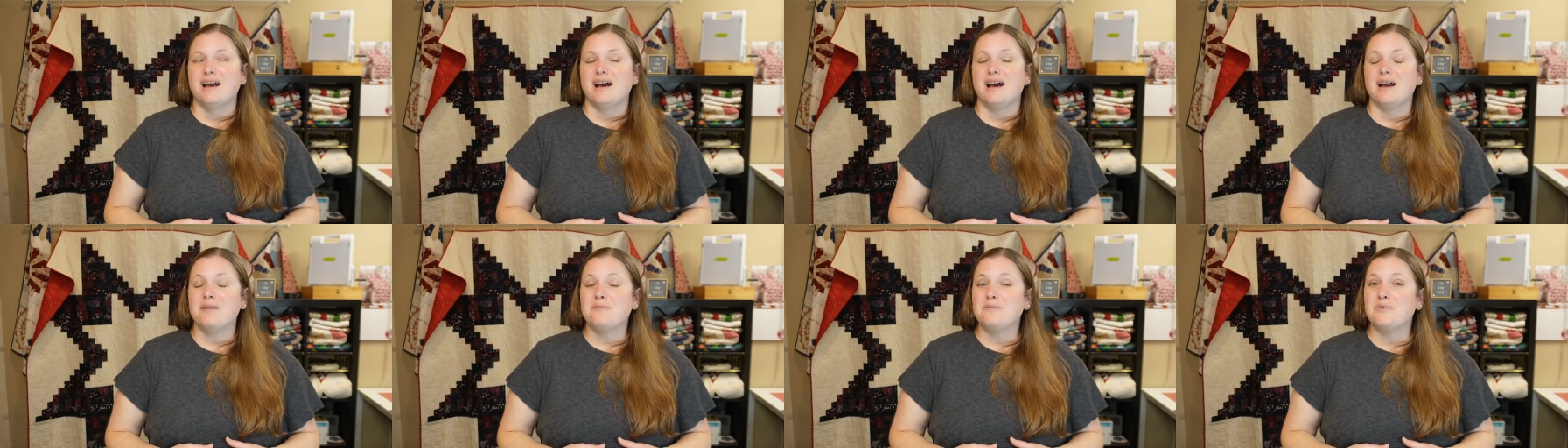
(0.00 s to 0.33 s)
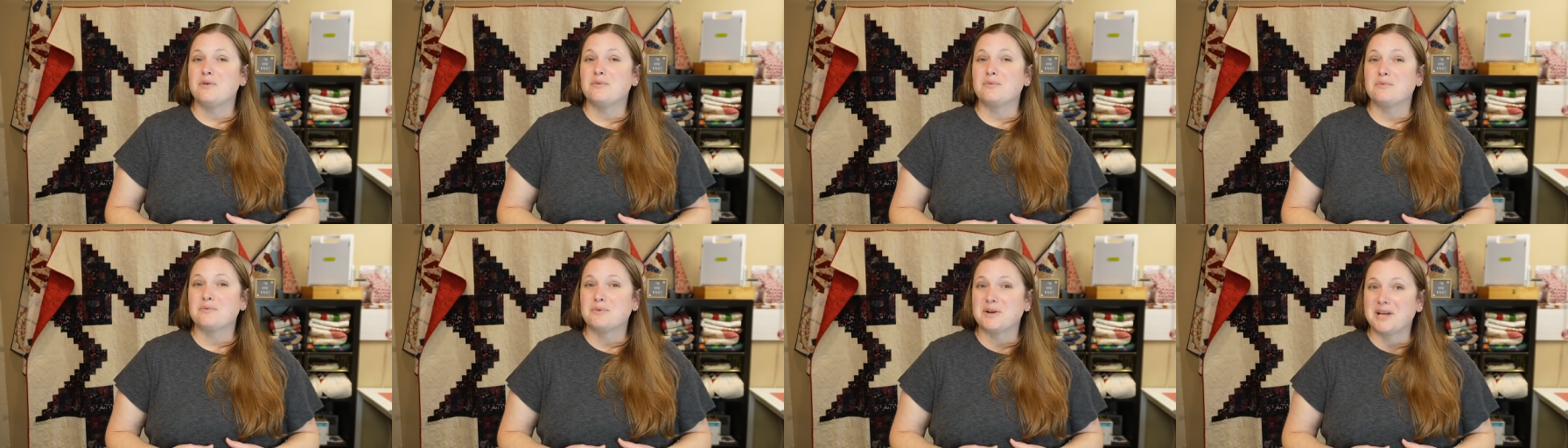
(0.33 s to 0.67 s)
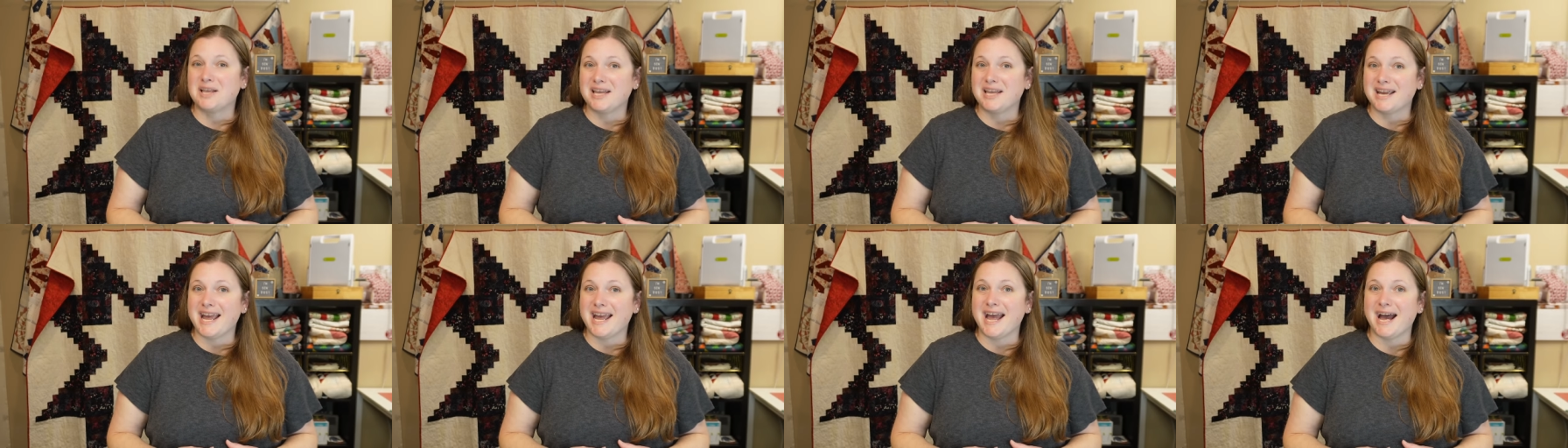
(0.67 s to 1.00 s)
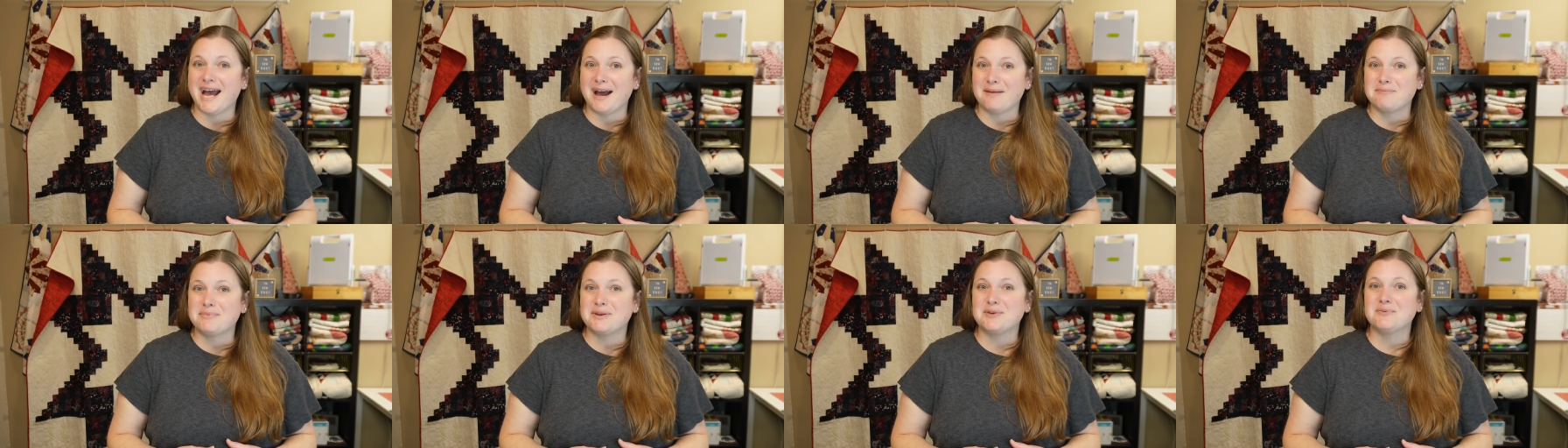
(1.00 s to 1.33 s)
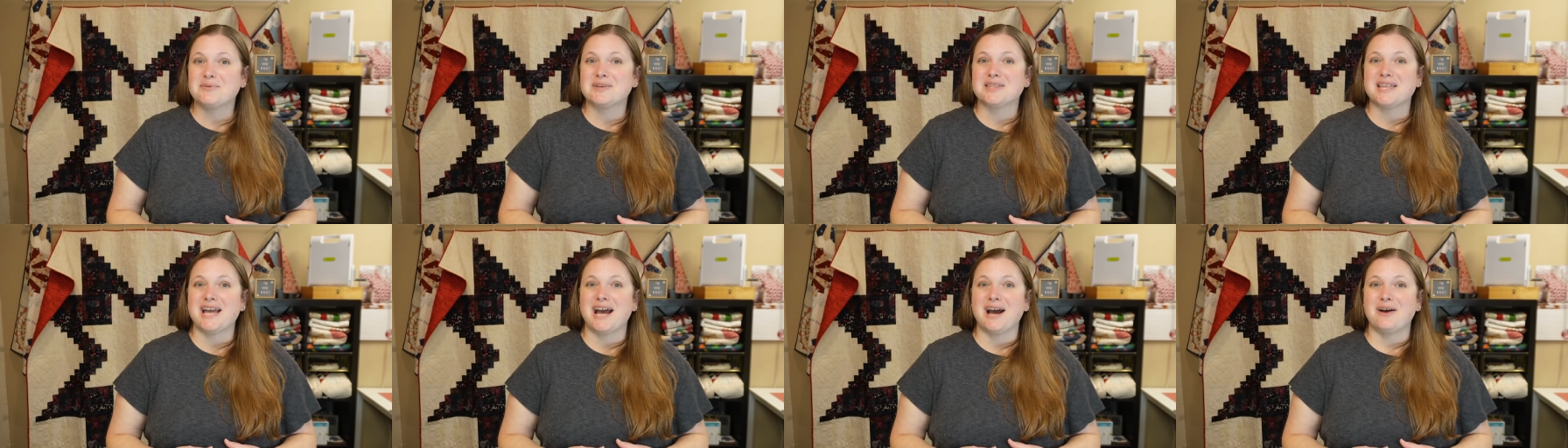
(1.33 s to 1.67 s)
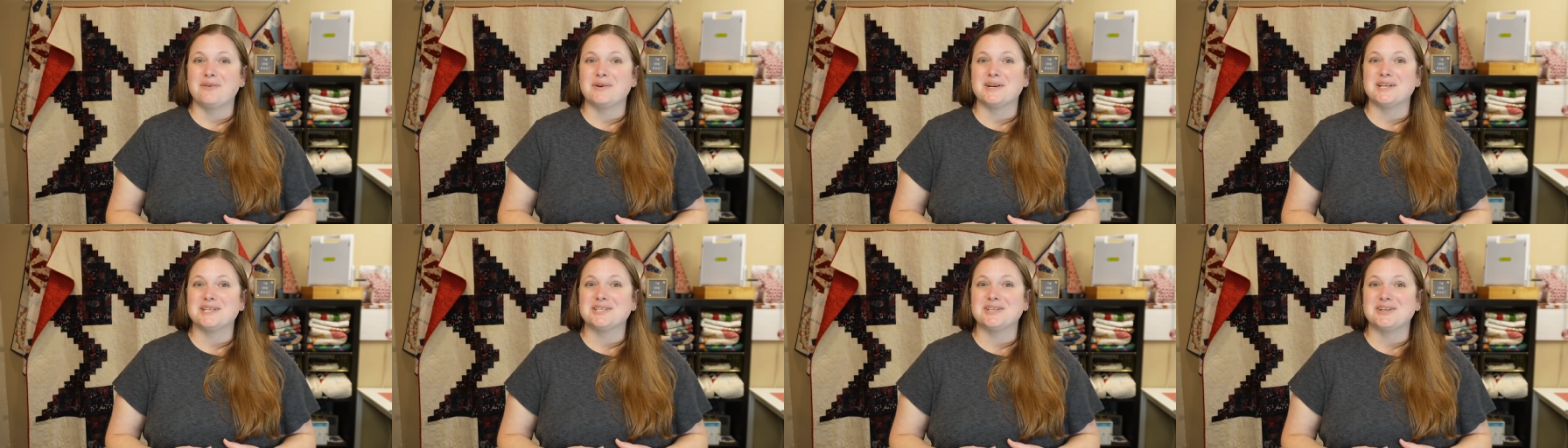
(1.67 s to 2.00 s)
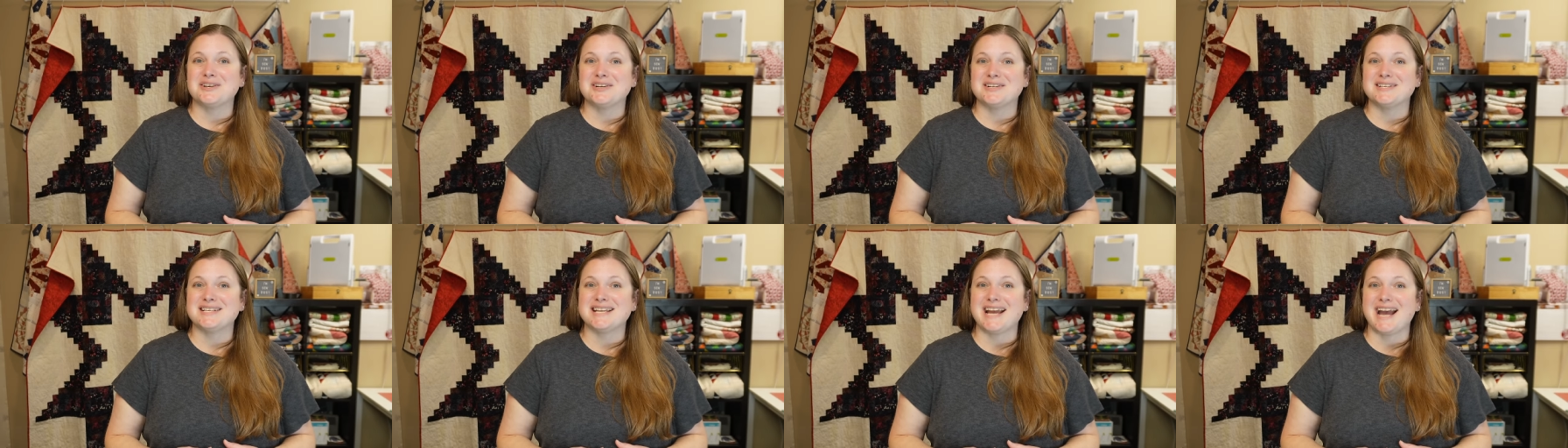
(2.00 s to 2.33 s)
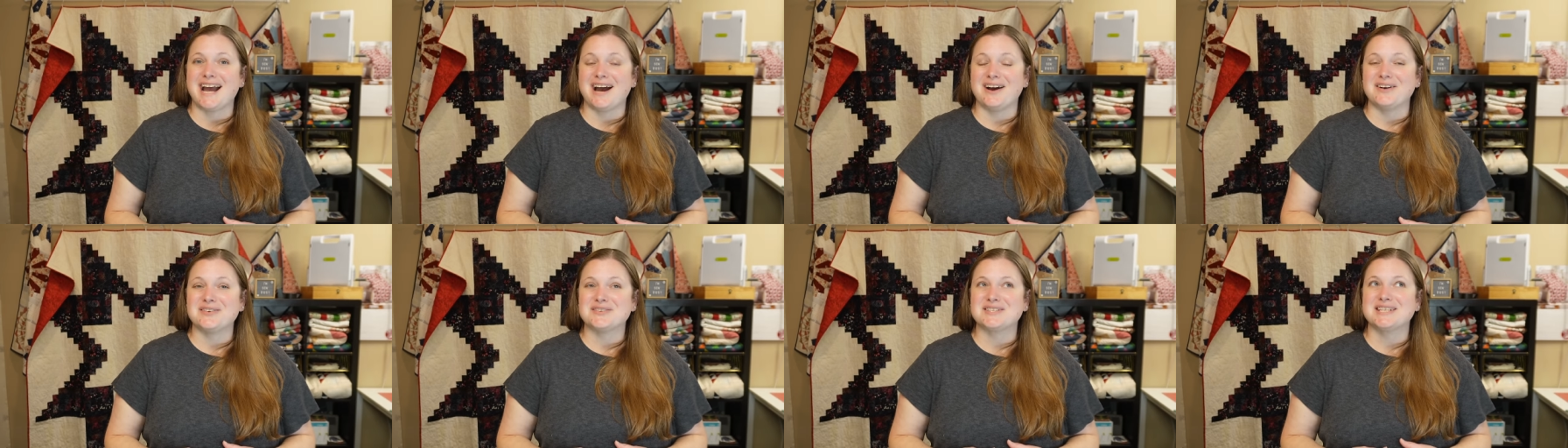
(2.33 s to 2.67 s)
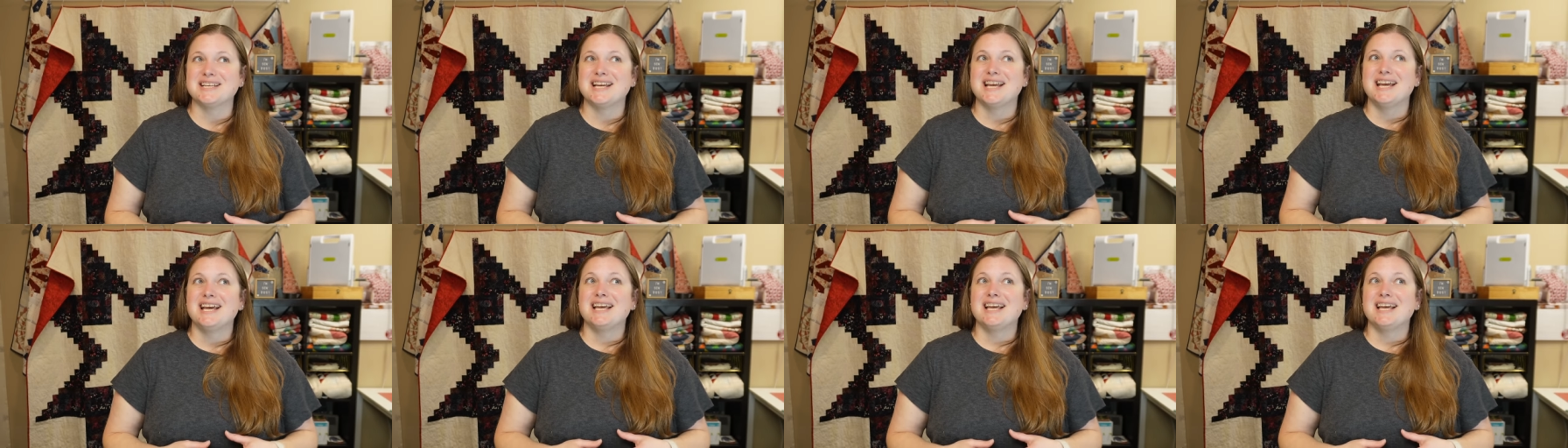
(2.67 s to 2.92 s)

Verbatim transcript: I'm really happy with how it turned out.